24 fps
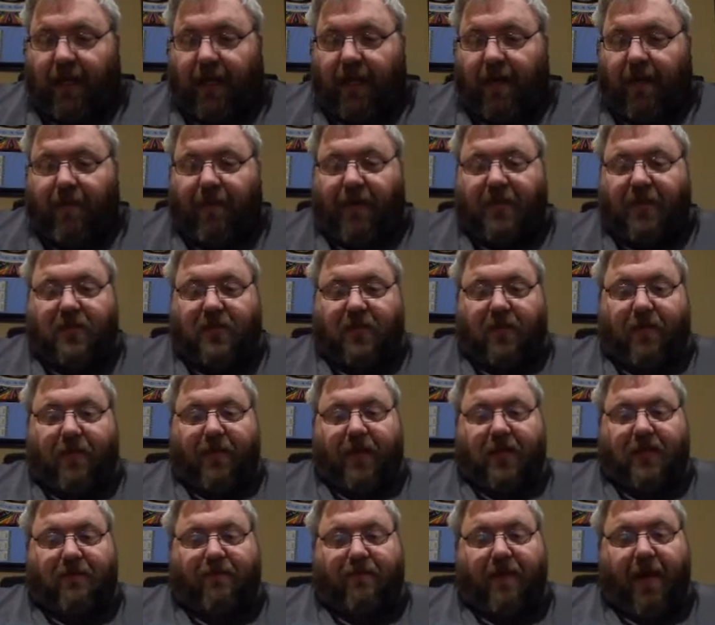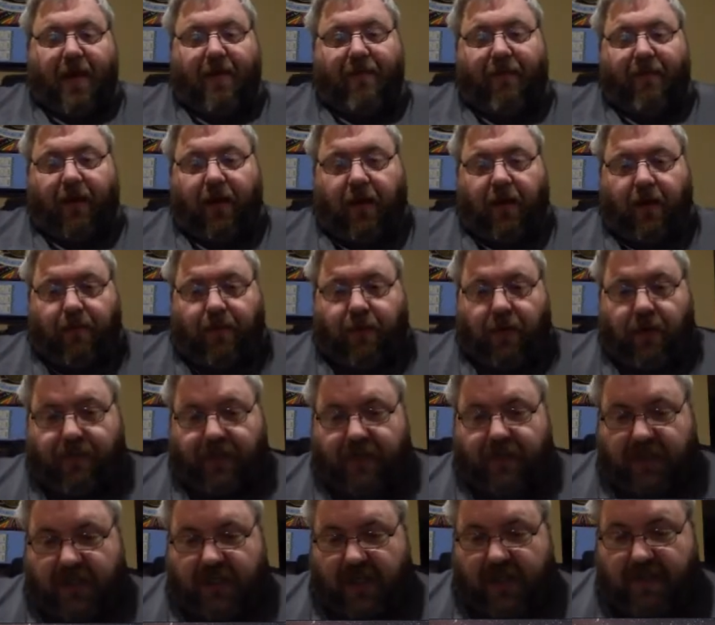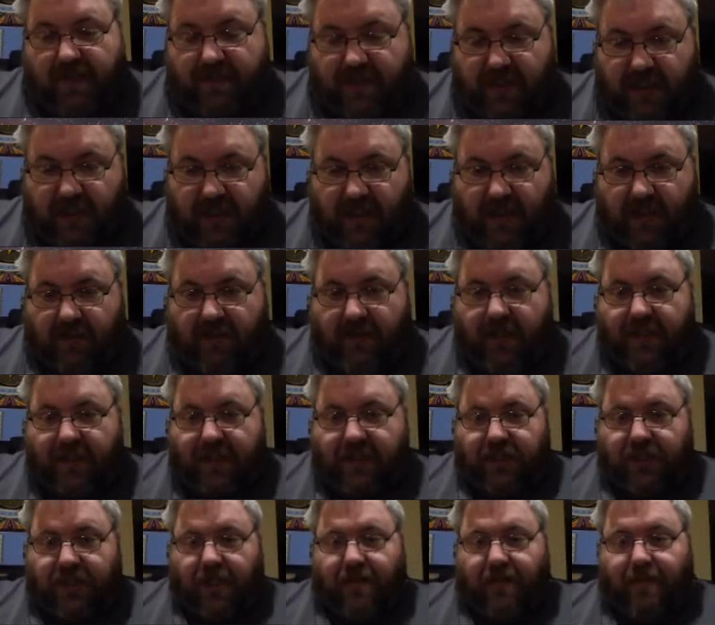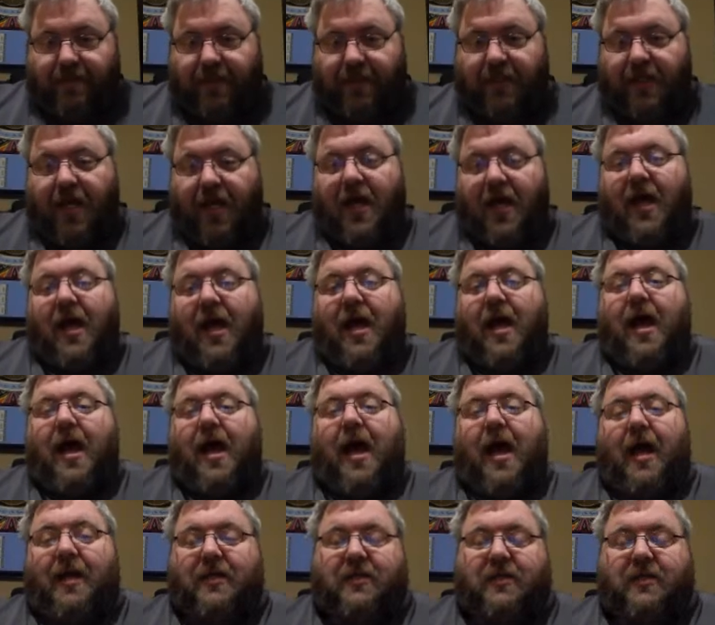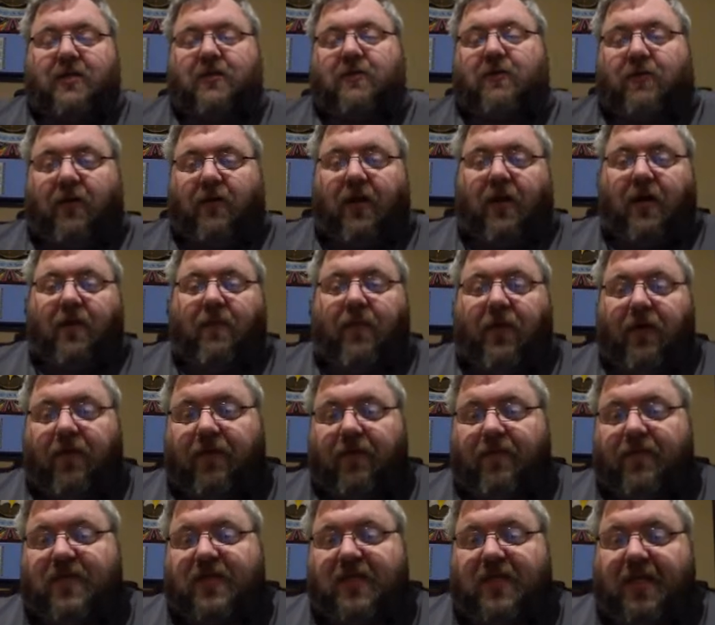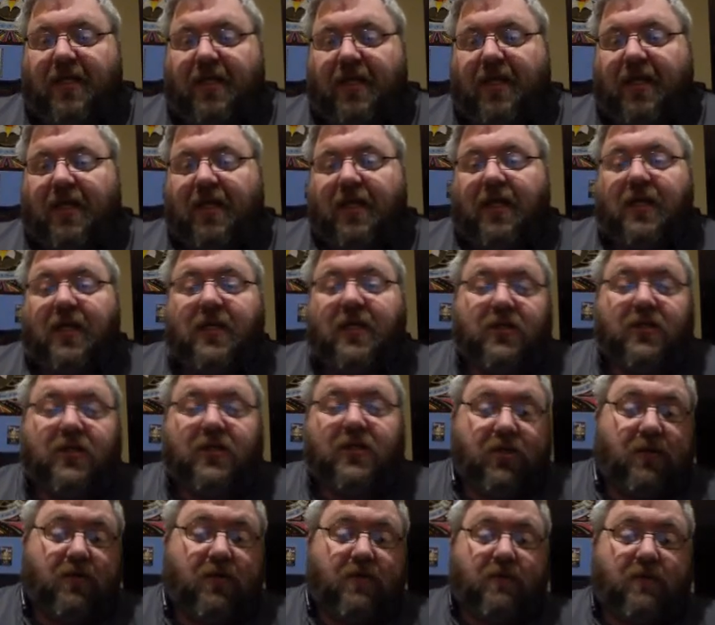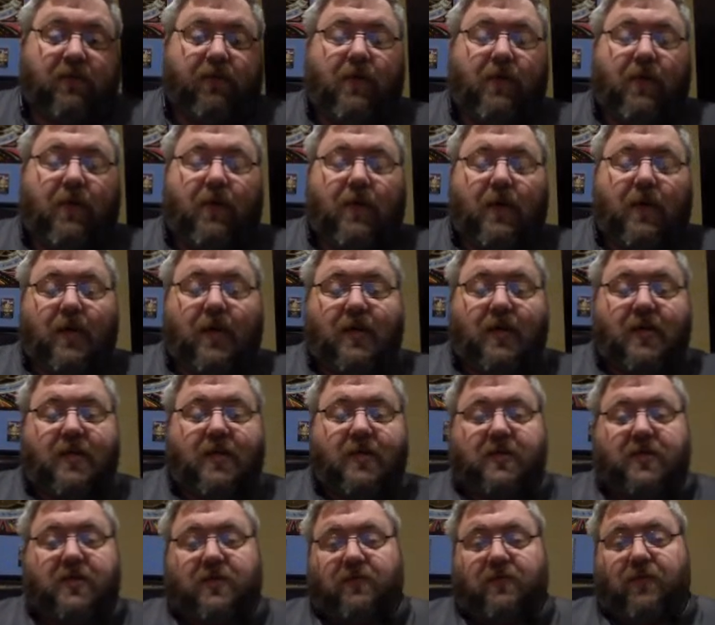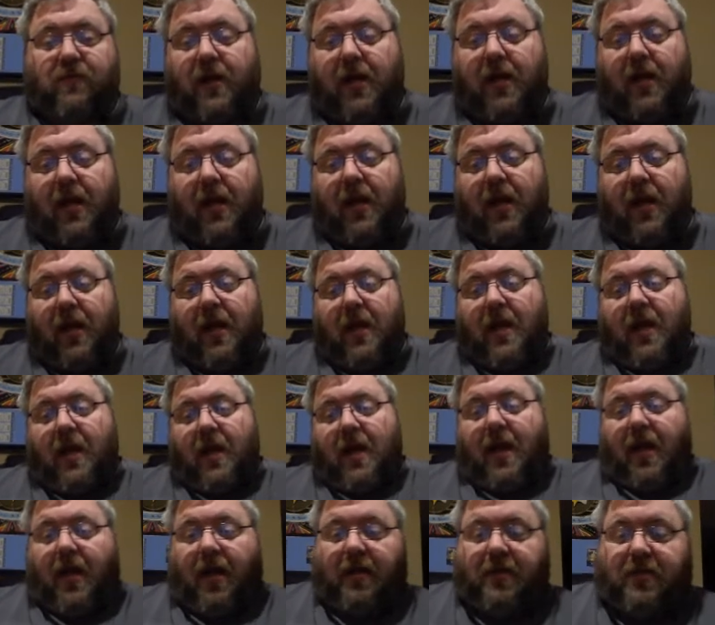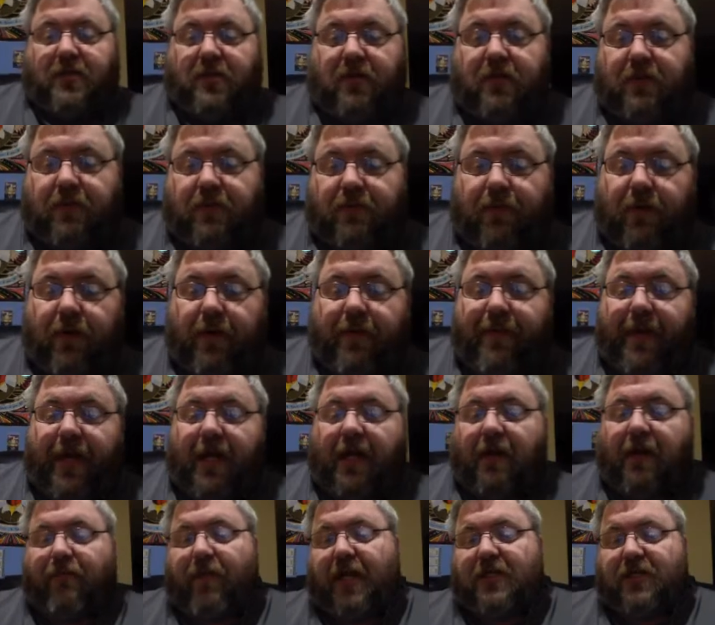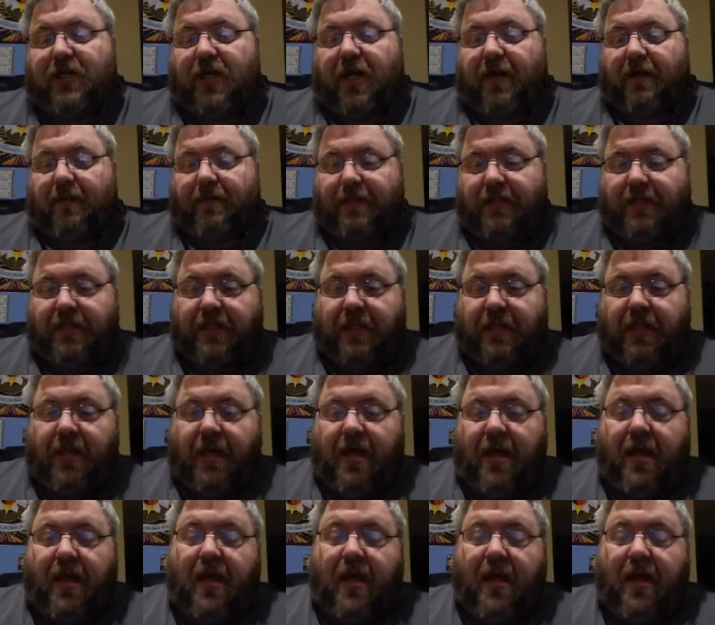damage and makes 5 random purple gems and the green gems. And his 2 green moves, the choose 4 to destroy and choose 4 to make it the red gems.